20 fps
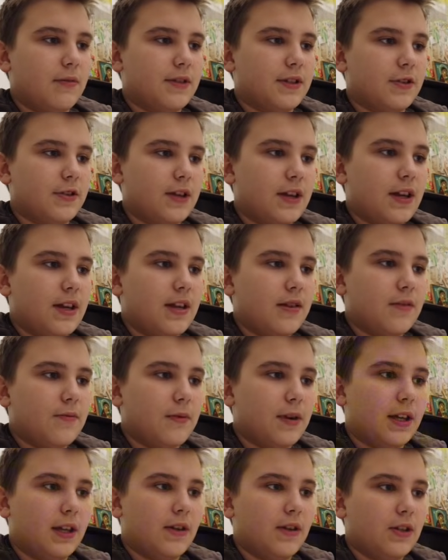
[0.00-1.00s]
with our king.
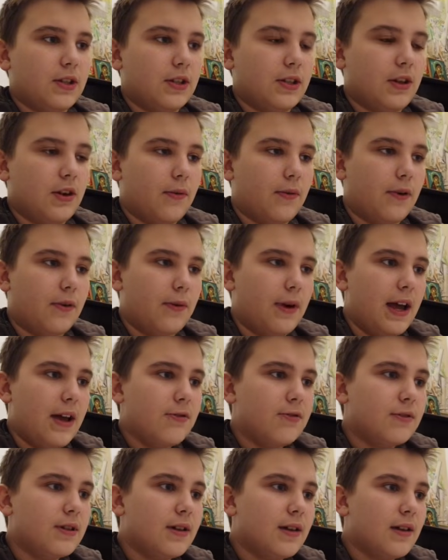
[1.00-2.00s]
We're going to go
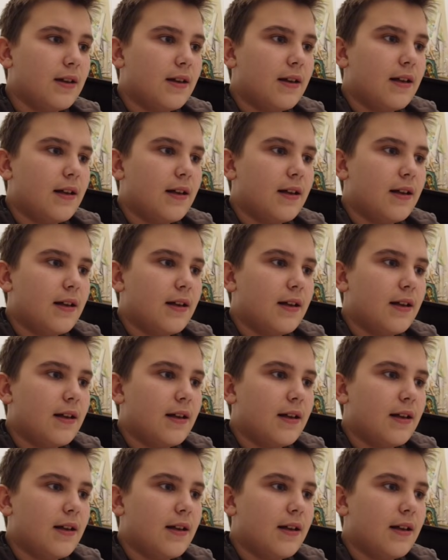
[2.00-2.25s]
around.